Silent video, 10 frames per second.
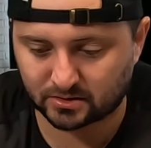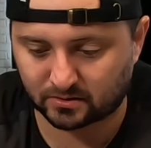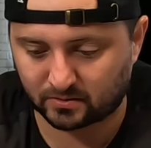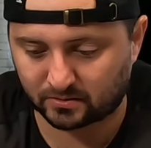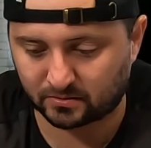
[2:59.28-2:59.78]

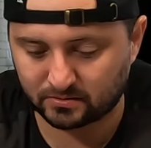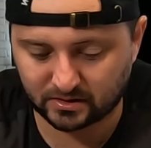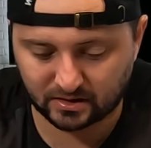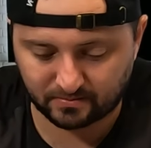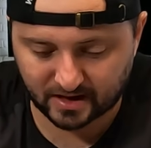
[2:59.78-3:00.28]
so we'll
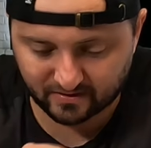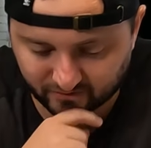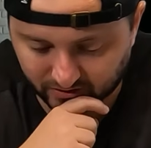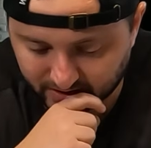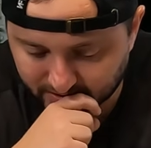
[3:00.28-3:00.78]
keep that
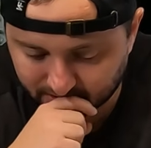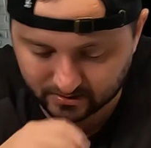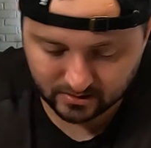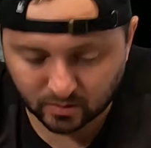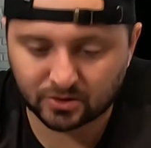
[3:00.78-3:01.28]
for
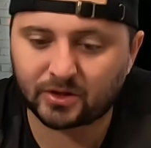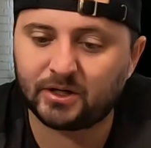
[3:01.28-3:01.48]
later. So under